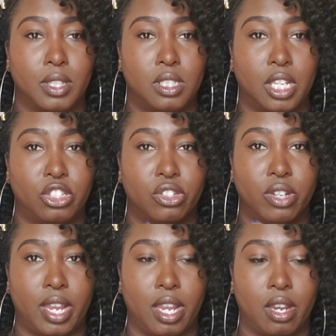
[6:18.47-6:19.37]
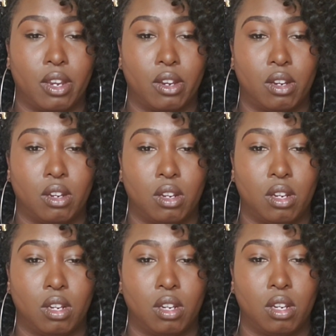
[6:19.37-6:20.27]
texture hair,
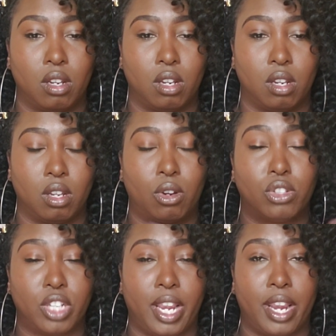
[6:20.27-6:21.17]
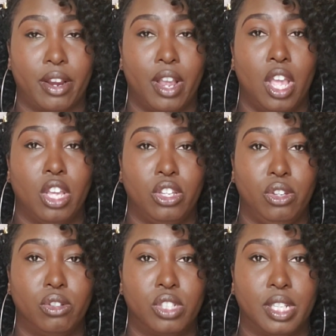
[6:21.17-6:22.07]
crochet hair,
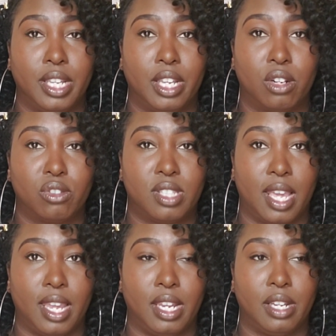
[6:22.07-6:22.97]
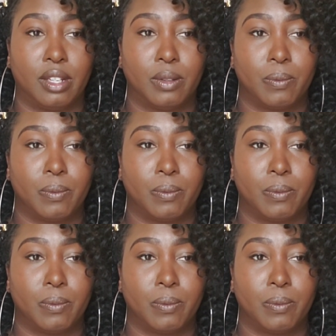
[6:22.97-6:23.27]
usually it'll take,